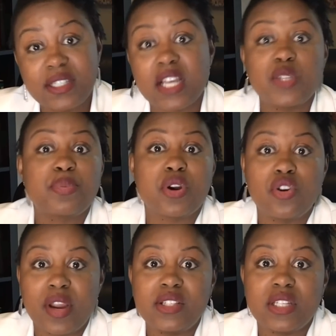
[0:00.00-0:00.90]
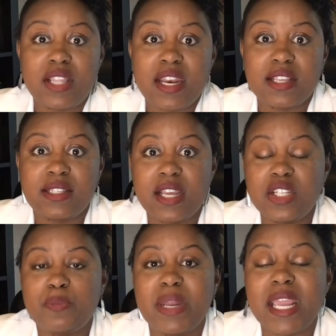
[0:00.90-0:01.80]
if it does progress to that
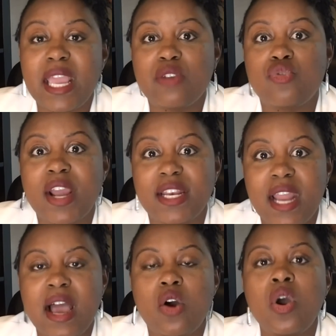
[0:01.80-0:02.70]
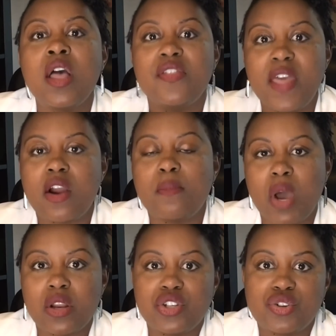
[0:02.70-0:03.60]
extent. But again, right now, they are
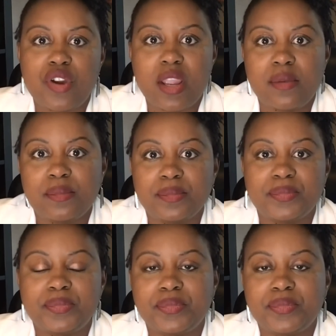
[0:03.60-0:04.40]
monitoring.